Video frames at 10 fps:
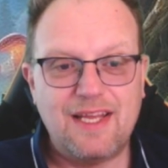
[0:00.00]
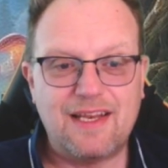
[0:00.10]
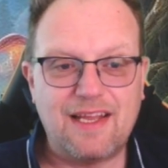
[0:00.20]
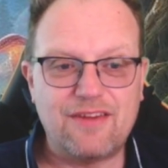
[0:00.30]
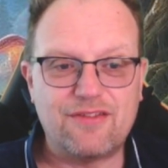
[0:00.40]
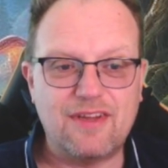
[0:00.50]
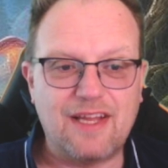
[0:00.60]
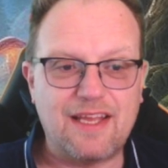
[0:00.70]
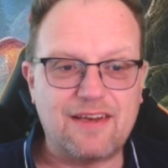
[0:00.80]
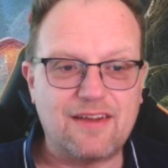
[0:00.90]
Lands and
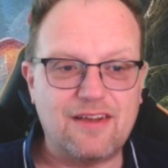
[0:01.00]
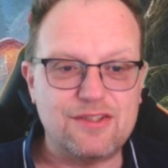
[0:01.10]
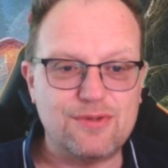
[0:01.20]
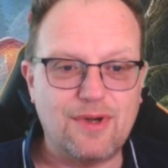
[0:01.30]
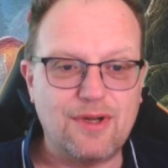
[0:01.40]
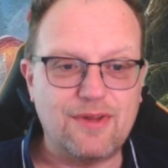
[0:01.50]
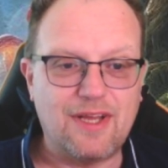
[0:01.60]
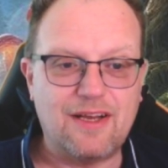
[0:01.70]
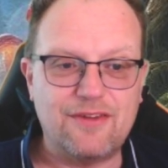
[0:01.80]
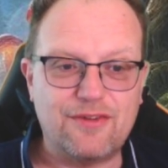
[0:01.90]
land cards you own
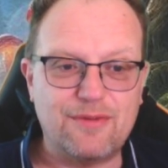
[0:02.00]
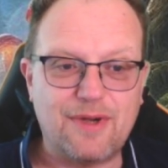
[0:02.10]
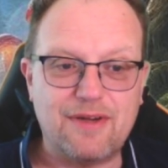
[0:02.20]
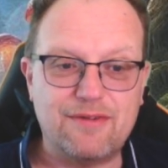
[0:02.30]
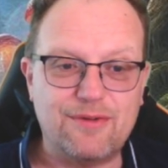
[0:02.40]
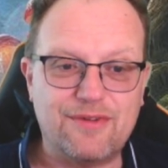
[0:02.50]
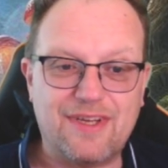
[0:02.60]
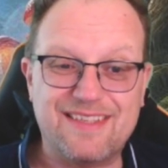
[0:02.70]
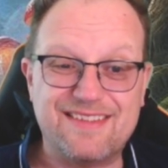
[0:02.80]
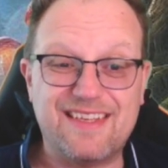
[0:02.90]
that aren't on the battlefields
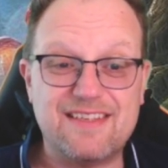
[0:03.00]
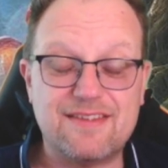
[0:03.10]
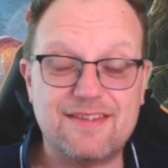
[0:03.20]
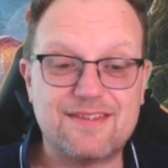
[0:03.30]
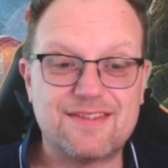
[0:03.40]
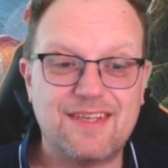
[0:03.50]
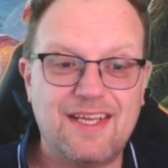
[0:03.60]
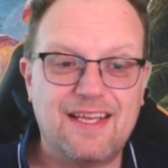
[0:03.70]
are deserts.